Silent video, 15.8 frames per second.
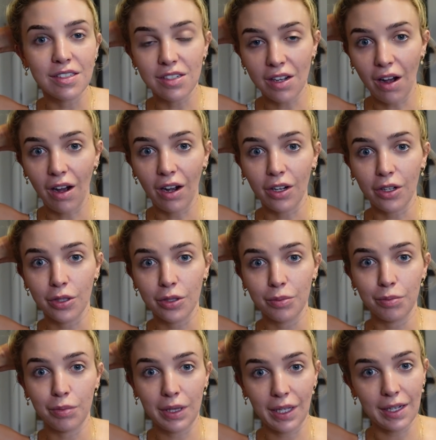dark
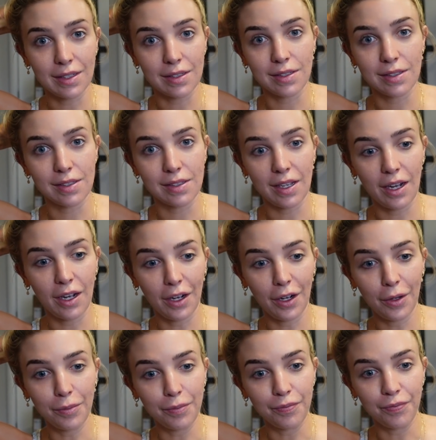place.
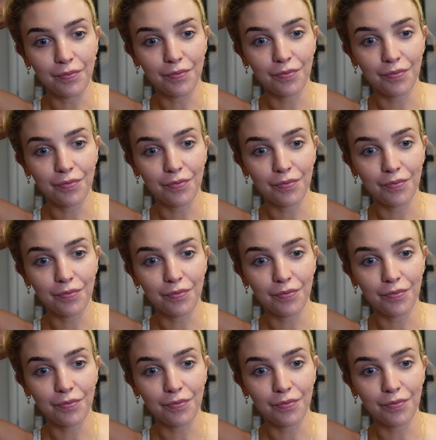I